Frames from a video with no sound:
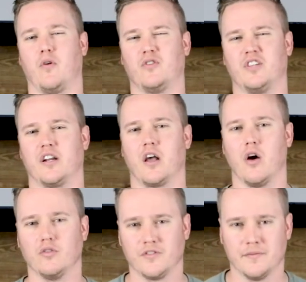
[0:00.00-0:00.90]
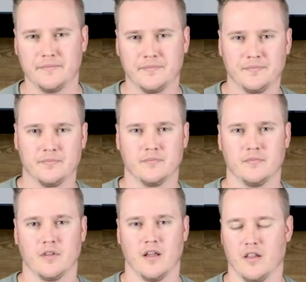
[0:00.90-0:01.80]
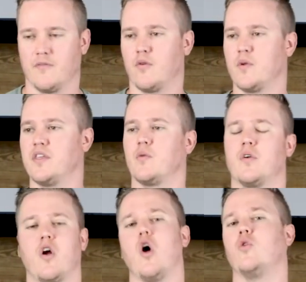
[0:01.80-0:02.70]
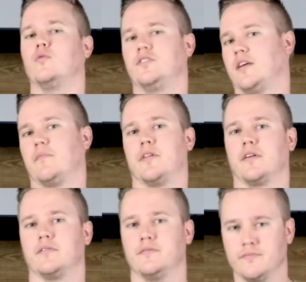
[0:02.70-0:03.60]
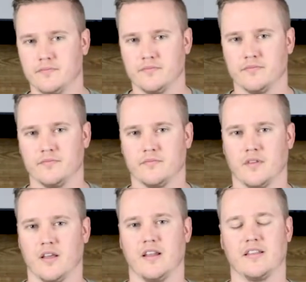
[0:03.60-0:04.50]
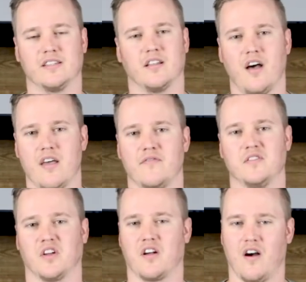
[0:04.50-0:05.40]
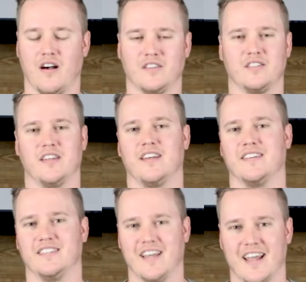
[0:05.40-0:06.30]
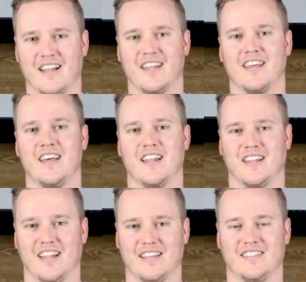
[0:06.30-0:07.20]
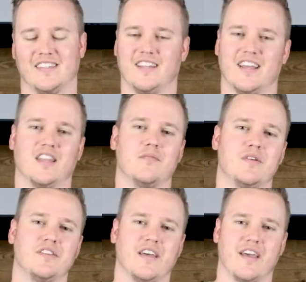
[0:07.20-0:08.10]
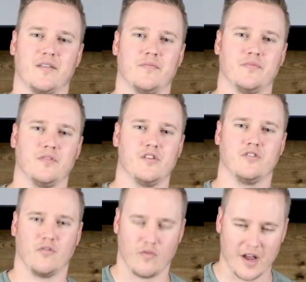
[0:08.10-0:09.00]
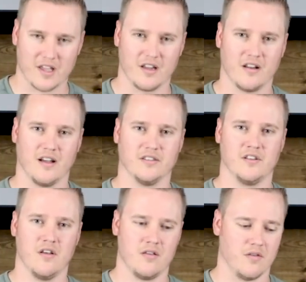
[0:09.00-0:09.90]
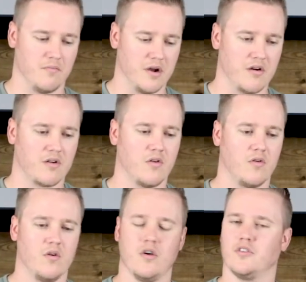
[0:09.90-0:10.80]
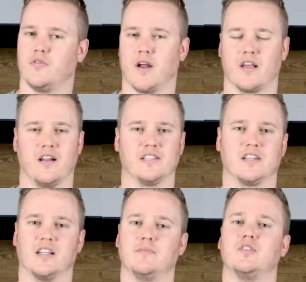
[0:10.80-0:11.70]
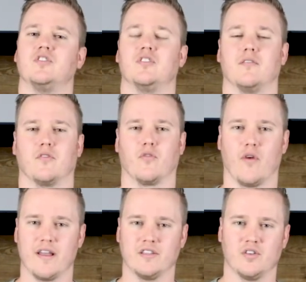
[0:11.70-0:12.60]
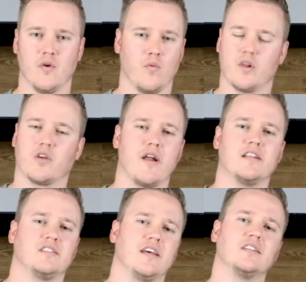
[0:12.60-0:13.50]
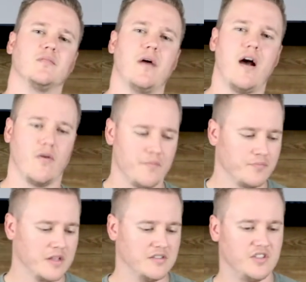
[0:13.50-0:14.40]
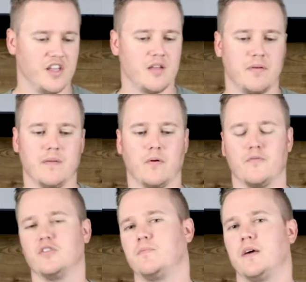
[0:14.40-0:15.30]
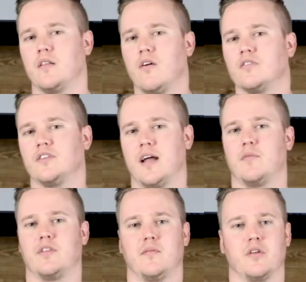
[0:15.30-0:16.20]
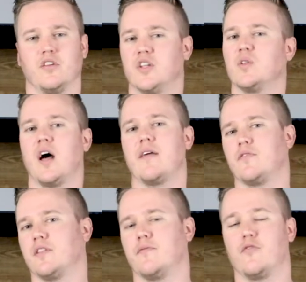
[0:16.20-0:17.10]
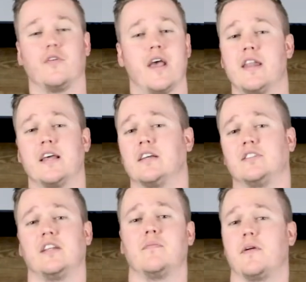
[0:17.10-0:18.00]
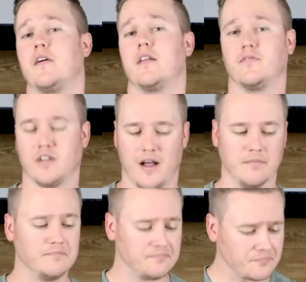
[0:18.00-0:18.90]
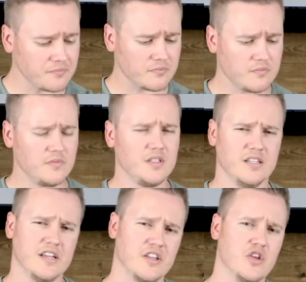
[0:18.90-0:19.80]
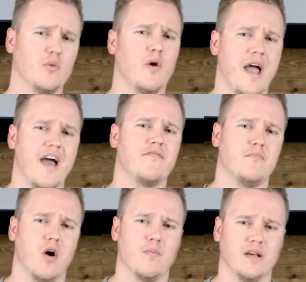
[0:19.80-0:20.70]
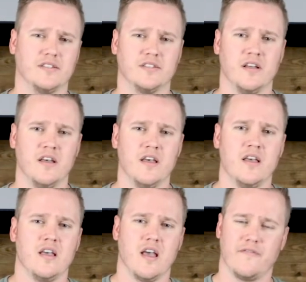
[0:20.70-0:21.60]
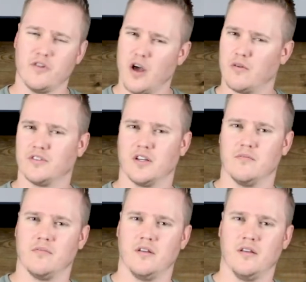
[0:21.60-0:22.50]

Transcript: our sin goes, and therefore we think we're owed something. And yet this life is a constant and daily lesson in the mundane to recognize the miracle, to recognize glimpses of grace. One of the greatest things about seeing people, if you spend a long time with them or you do life with them for any extended period of time, is that you will have moments, if you notice them,